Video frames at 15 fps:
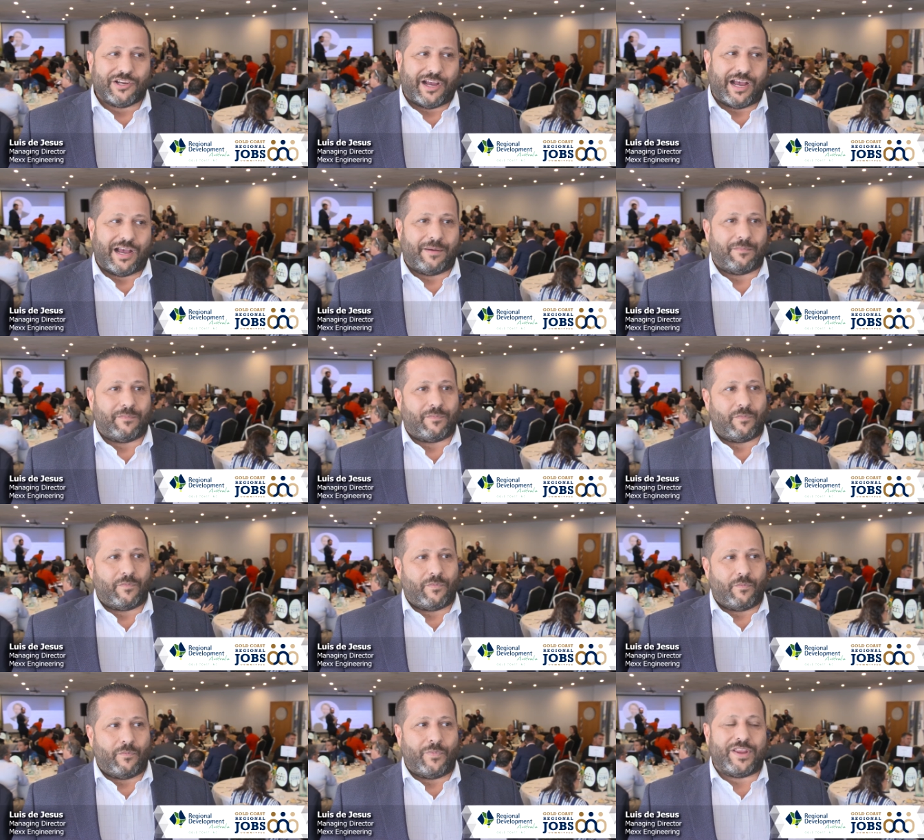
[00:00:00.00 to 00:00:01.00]
Um,
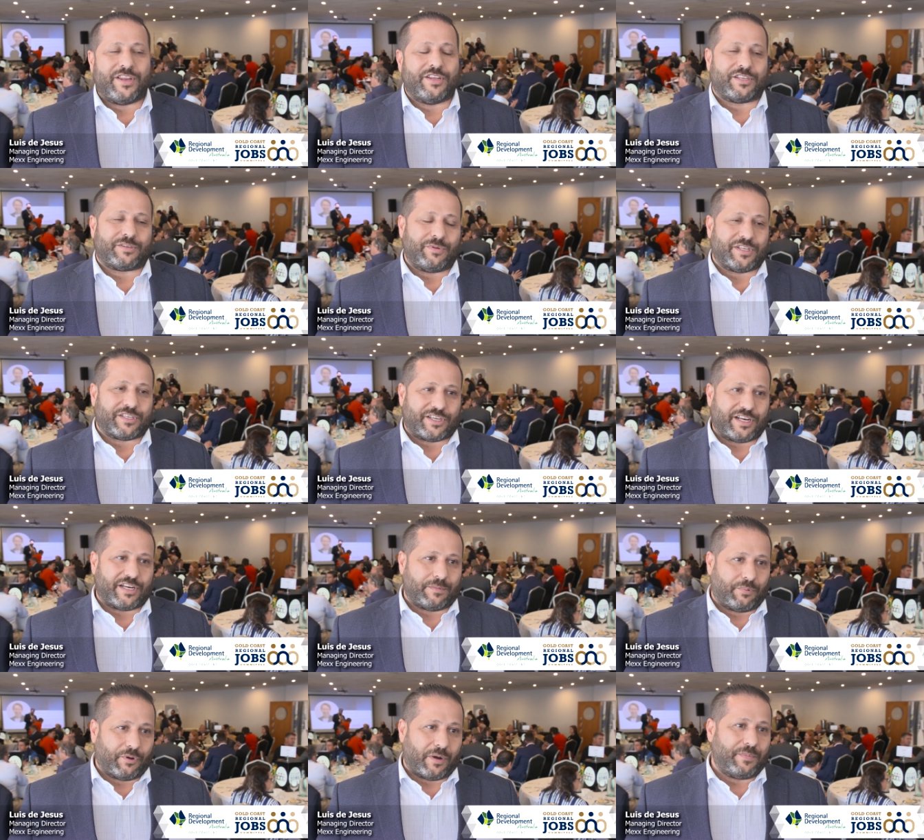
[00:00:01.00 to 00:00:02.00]
we, we decided
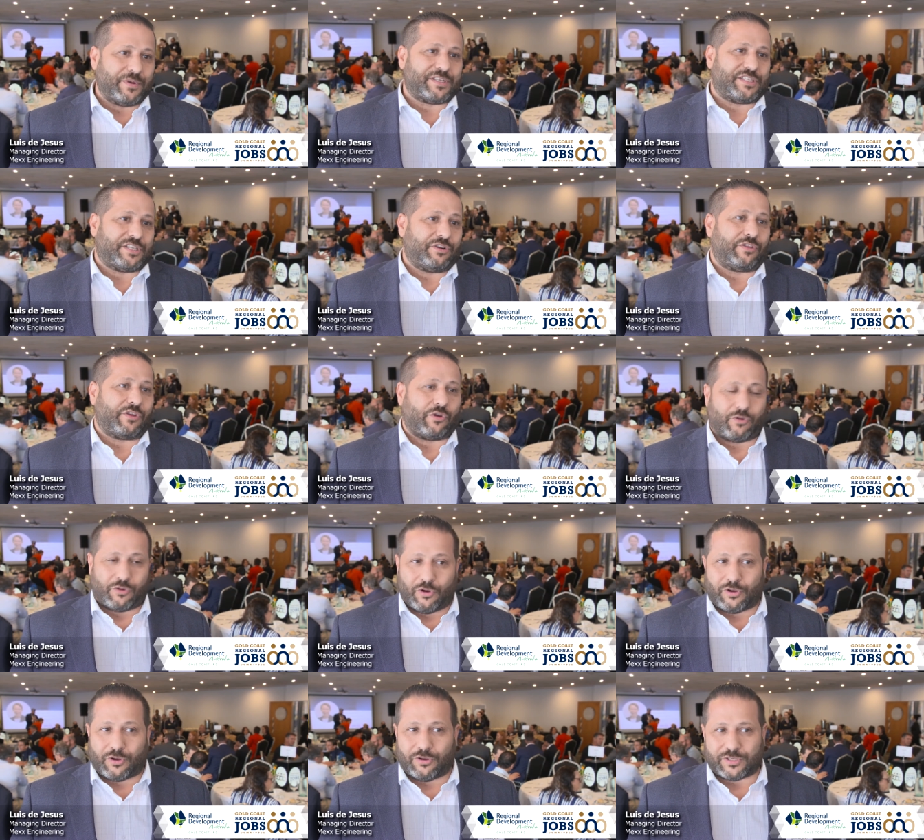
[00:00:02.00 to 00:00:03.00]
to put our business here on the
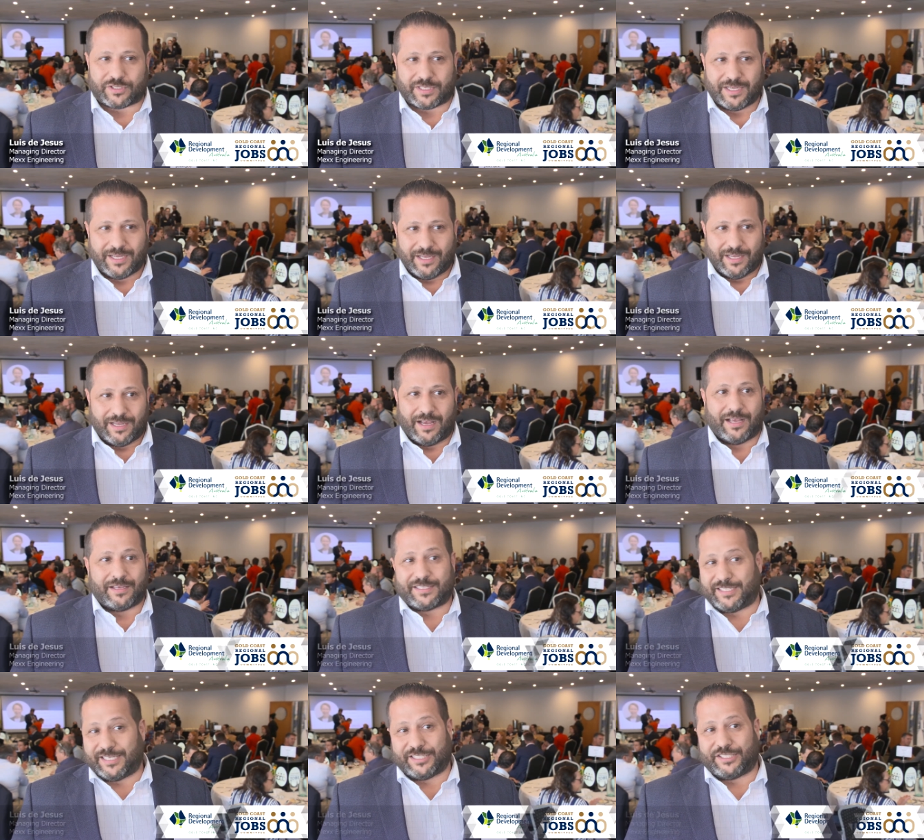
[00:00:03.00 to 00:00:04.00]
Go-Gold Coast uh,
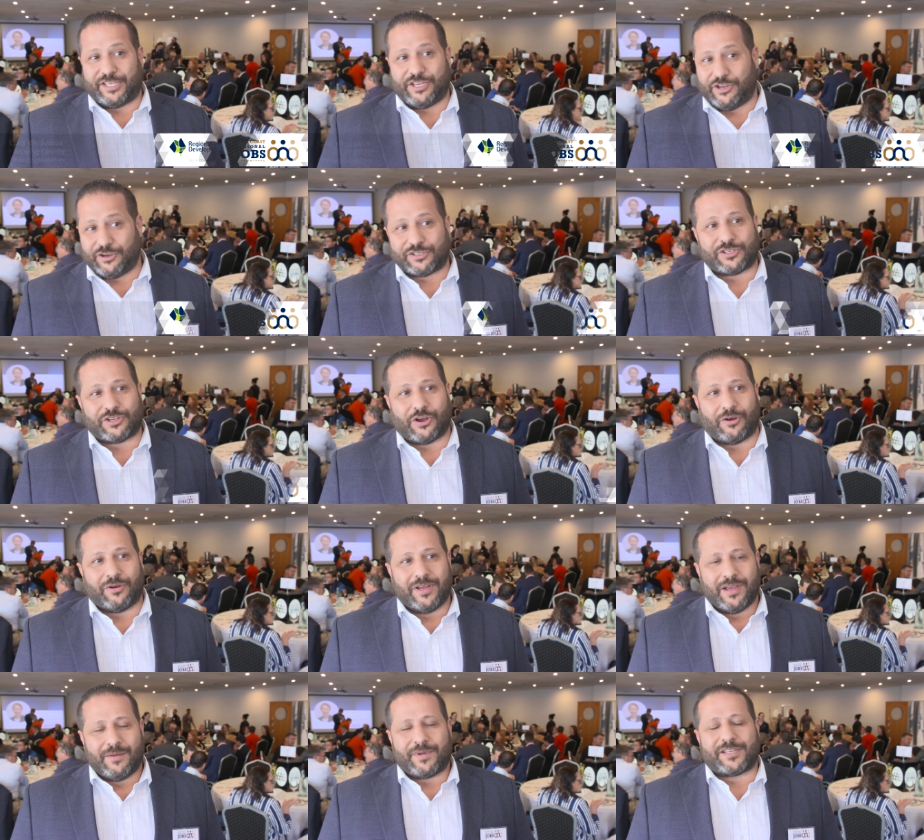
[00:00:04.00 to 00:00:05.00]
16 years ago
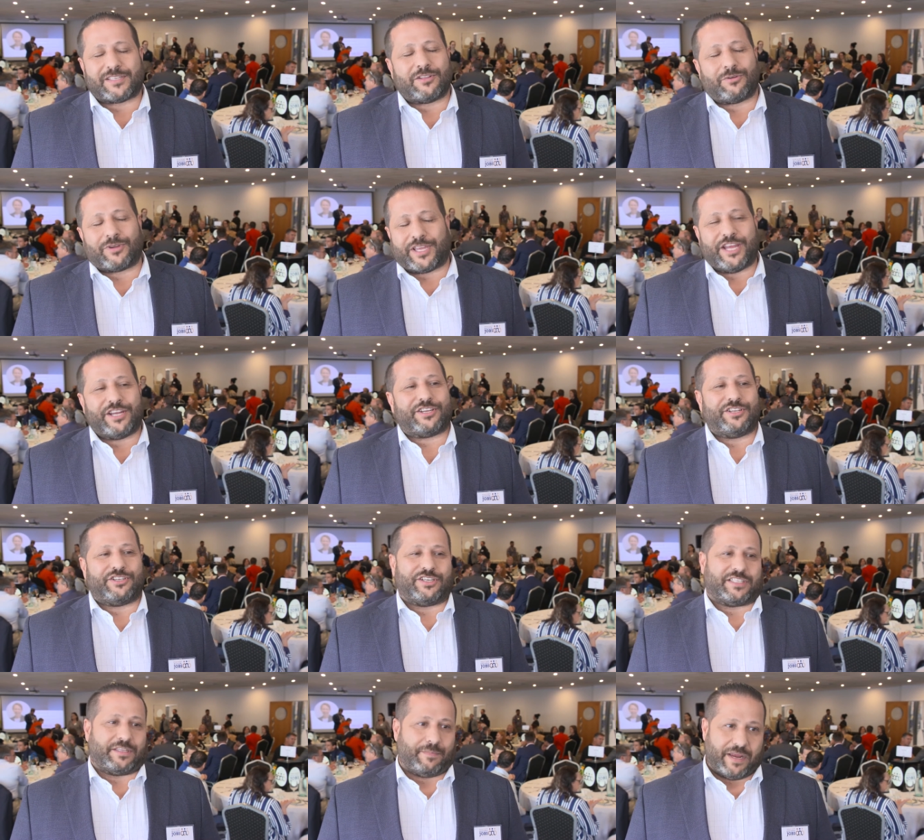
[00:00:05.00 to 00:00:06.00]
because the location is
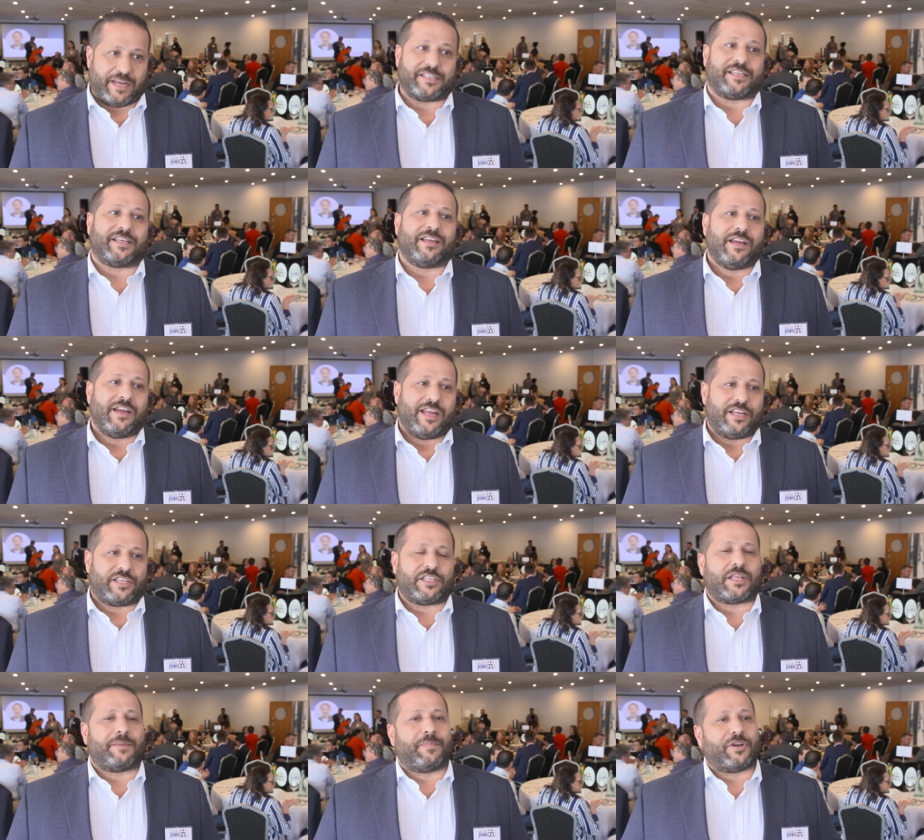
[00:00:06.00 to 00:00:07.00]
just amazing. It's
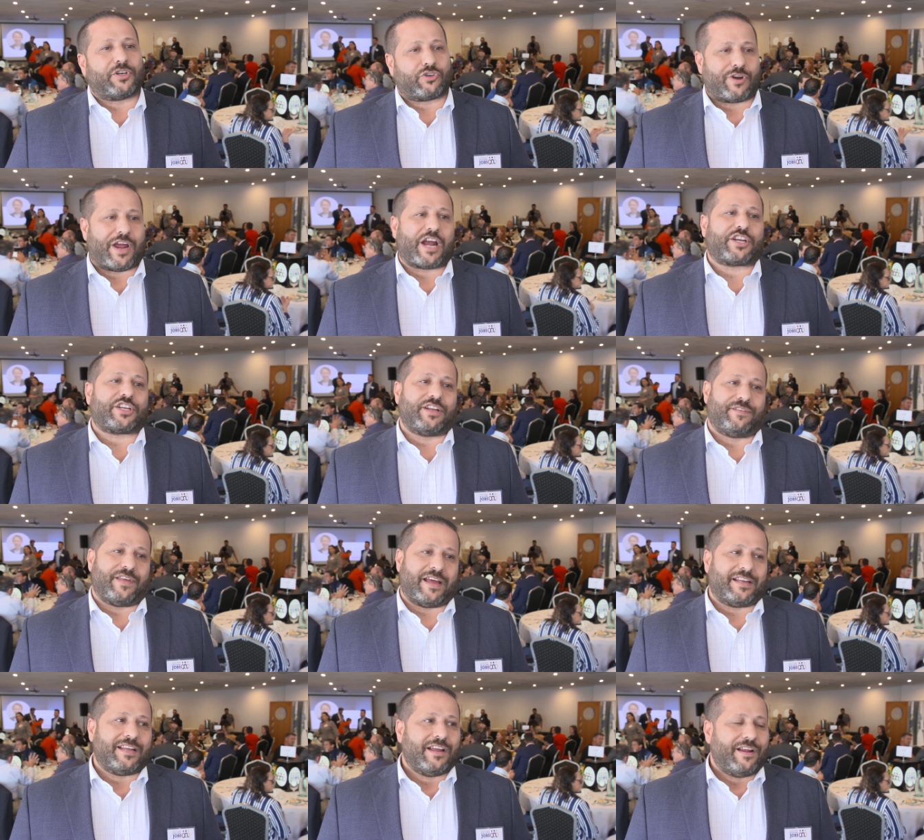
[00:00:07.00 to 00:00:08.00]
just about attraction of that